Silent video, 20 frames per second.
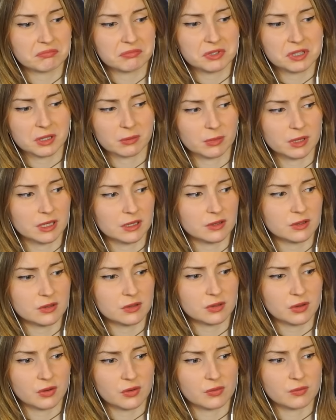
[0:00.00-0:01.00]
something
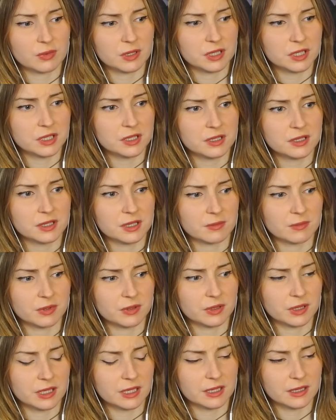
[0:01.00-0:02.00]
so much
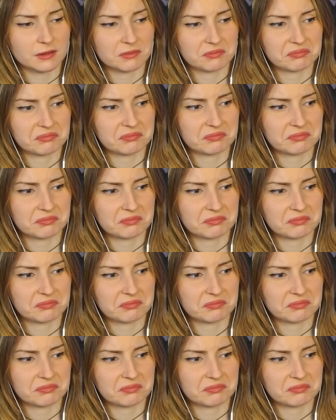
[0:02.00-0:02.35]
simpler than he